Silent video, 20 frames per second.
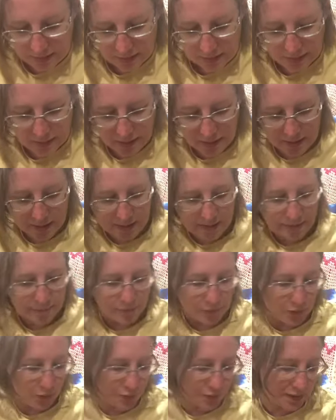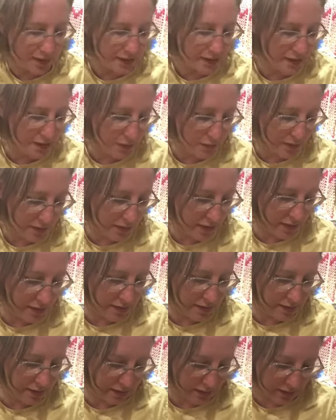I'm only doing
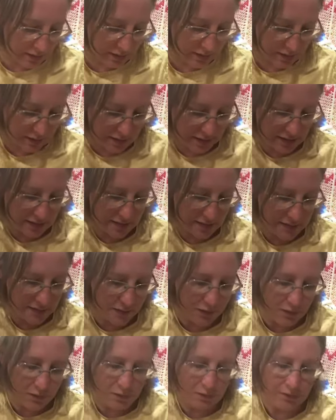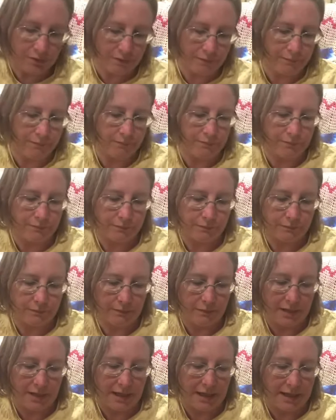it, it's on
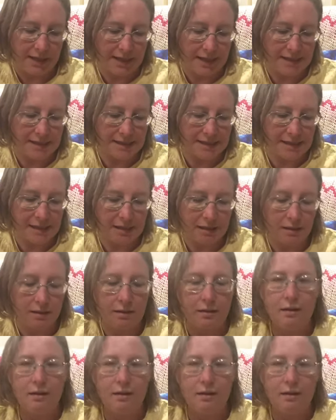Legacy